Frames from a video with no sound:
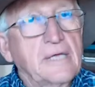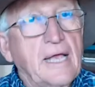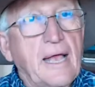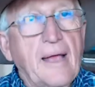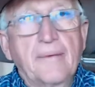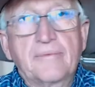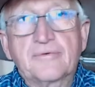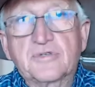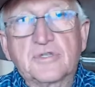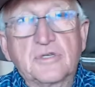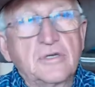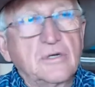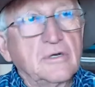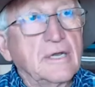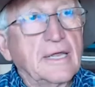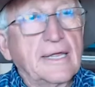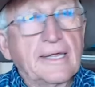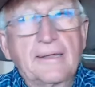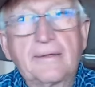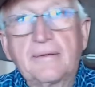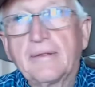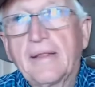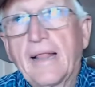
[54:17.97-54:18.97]
absolutely,
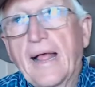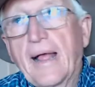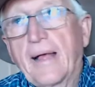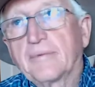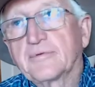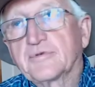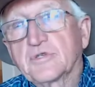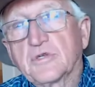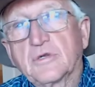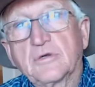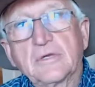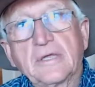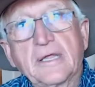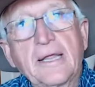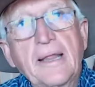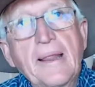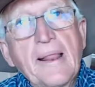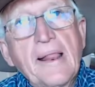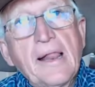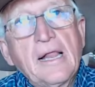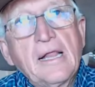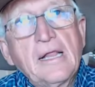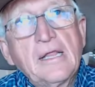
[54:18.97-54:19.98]
absolutely.
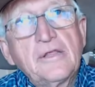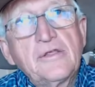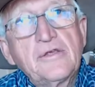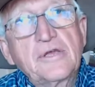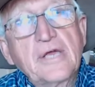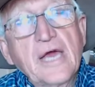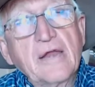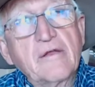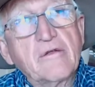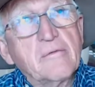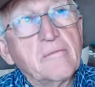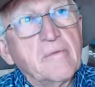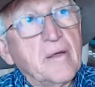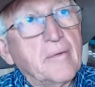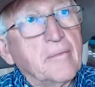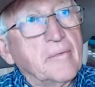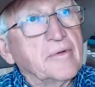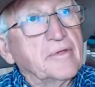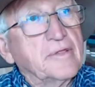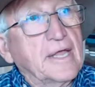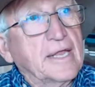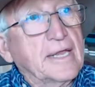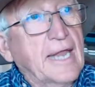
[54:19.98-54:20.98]
You got to remember
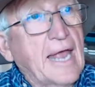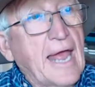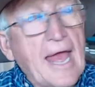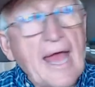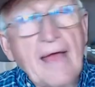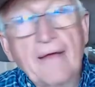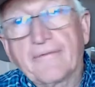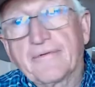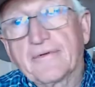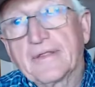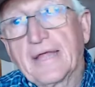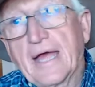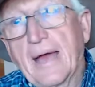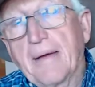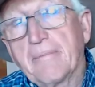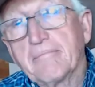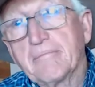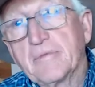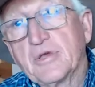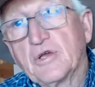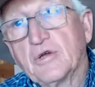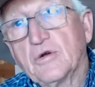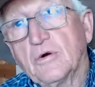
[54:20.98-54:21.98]
that half of that
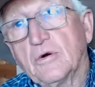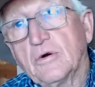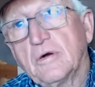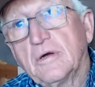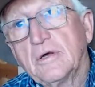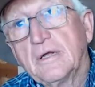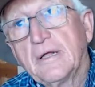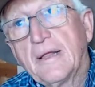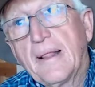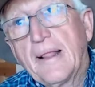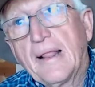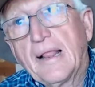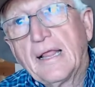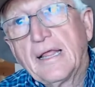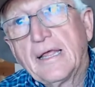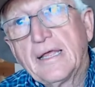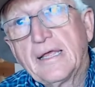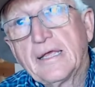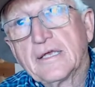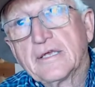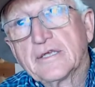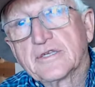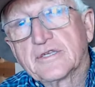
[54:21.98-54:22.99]
mule
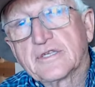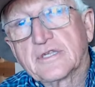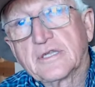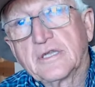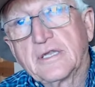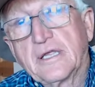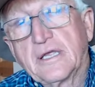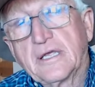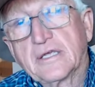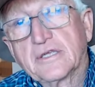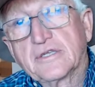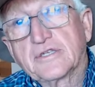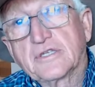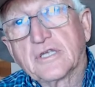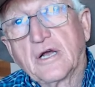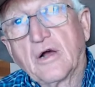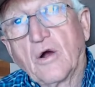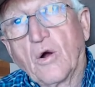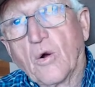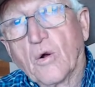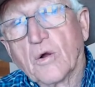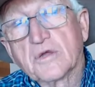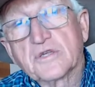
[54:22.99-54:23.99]
is is a
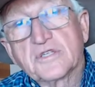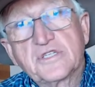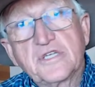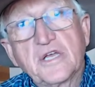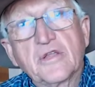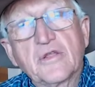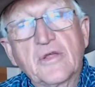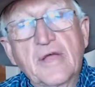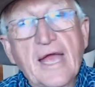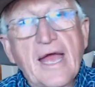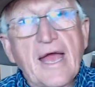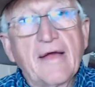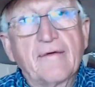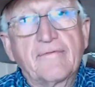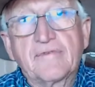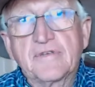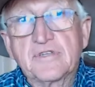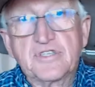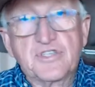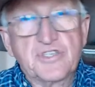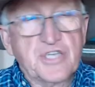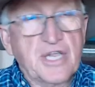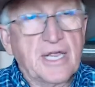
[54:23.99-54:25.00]
horse, the other half
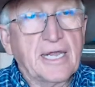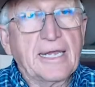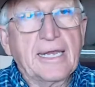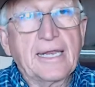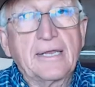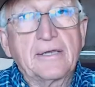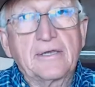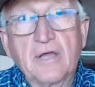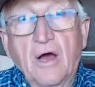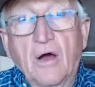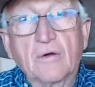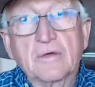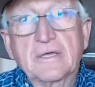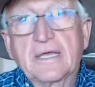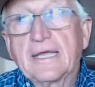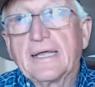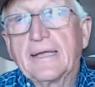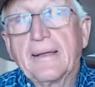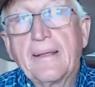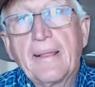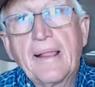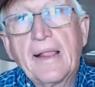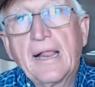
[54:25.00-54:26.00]
is Jenny, donkey.
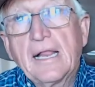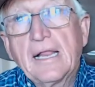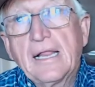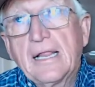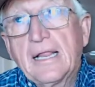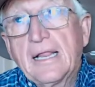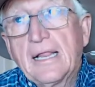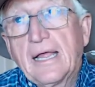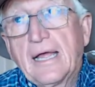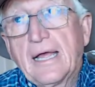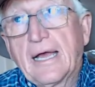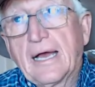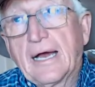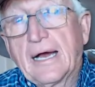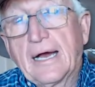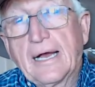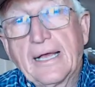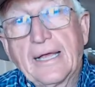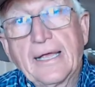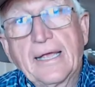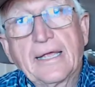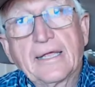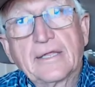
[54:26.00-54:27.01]
Uh,
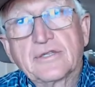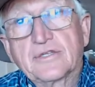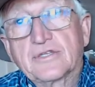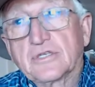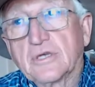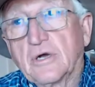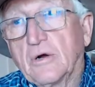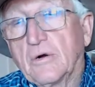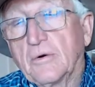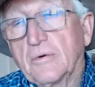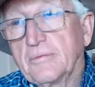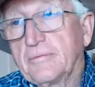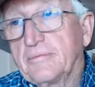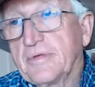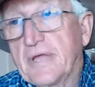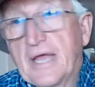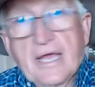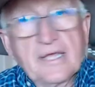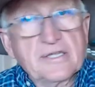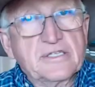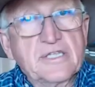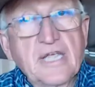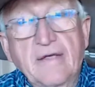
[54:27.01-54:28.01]
and so,
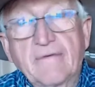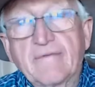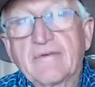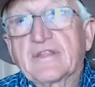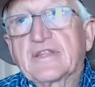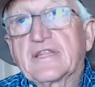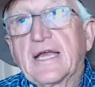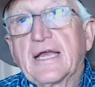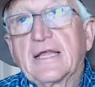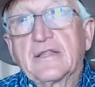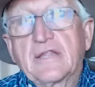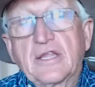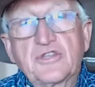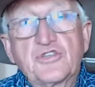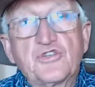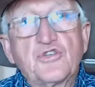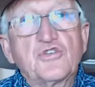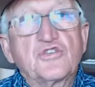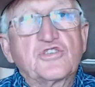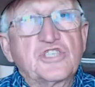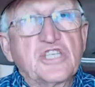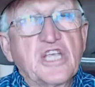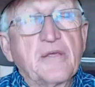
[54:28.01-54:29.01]
yes, everything that you
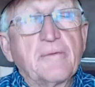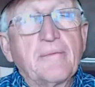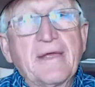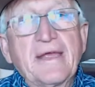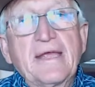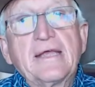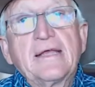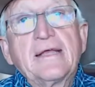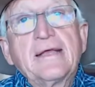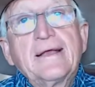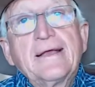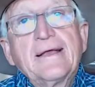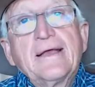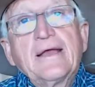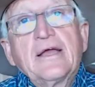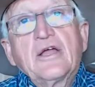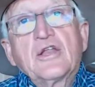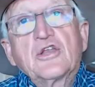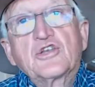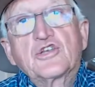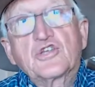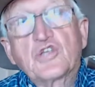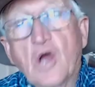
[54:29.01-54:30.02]
see me
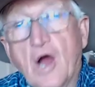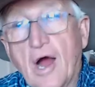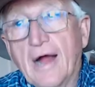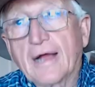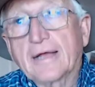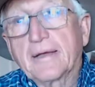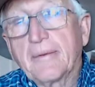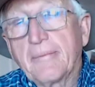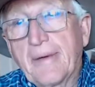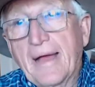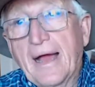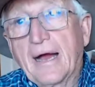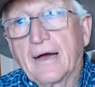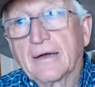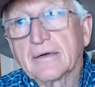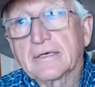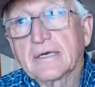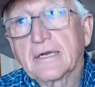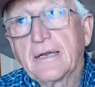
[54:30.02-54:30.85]
talk about